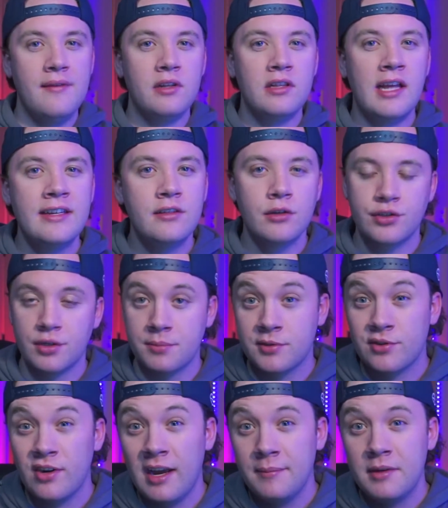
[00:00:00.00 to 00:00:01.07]
liked or
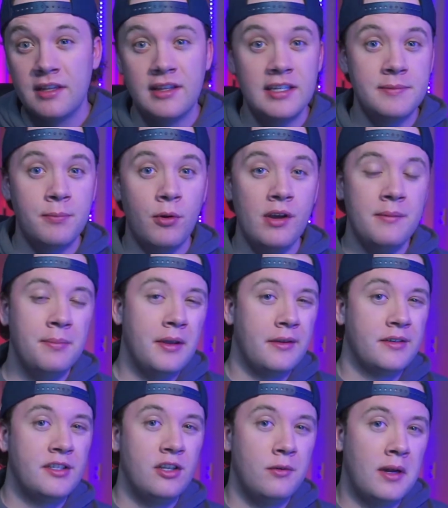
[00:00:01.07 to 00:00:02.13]
subscribed at this point, but you're
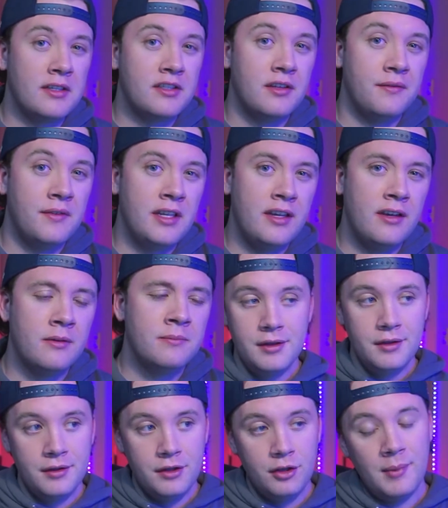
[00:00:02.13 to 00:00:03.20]
still watching the video,
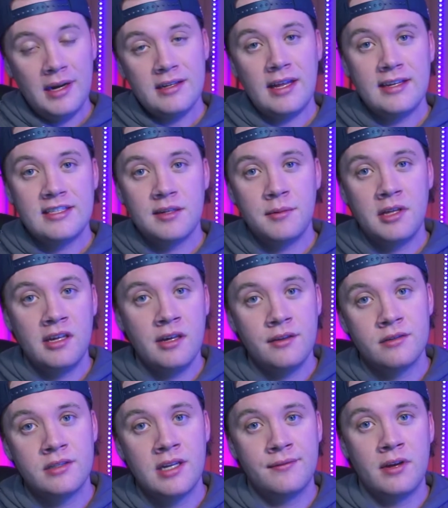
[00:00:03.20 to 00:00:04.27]
you might like some of the other
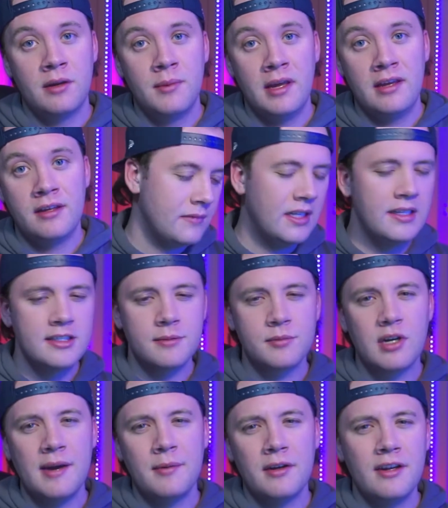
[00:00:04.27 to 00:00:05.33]
stuff I make.
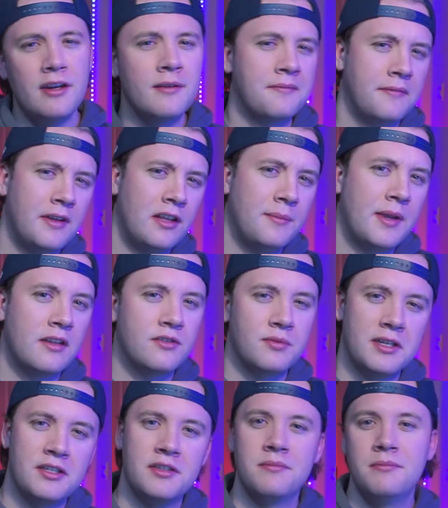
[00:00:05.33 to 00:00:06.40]
Subscribe on here, follow me on
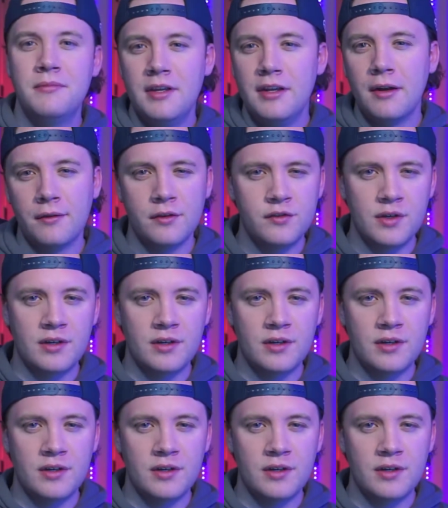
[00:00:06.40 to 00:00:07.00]
Twitch, you know the drill.